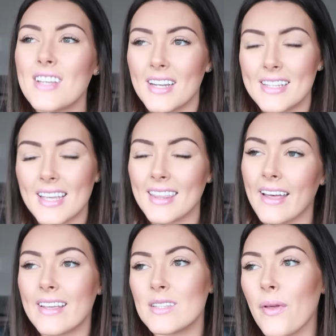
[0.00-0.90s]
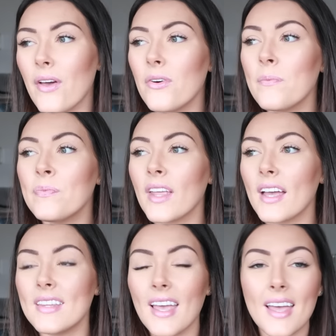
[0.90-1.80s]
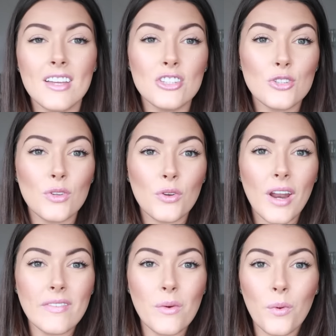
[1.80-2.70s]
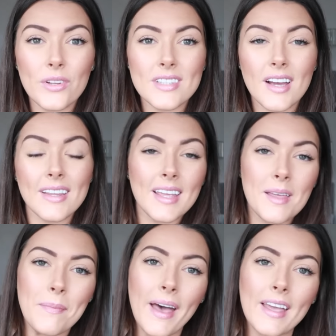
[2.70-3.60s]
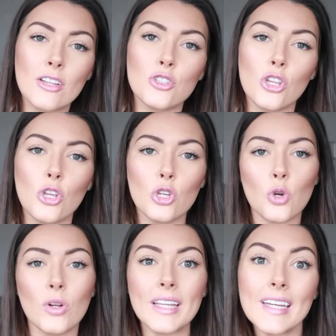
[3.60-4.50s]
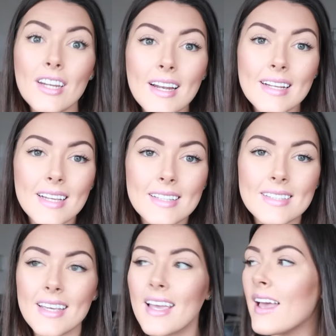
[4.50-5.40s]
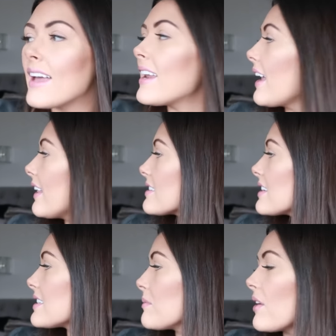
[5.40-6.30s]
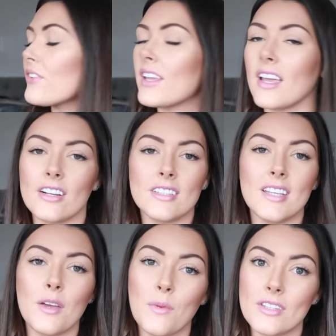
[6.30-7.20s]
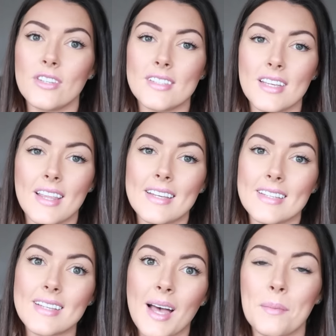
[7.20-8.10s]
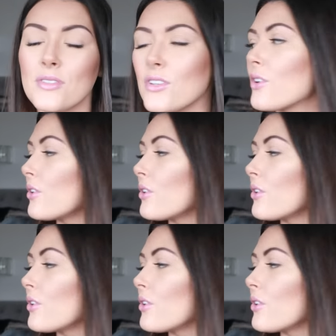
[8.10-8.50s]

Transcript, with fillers: so I need to get that as well and yeah, just going to go and have a wander and then come back and do the usual cleaning on a Sunday. And Ella's got some lovely hair today. Wait till you see this. It's absolutely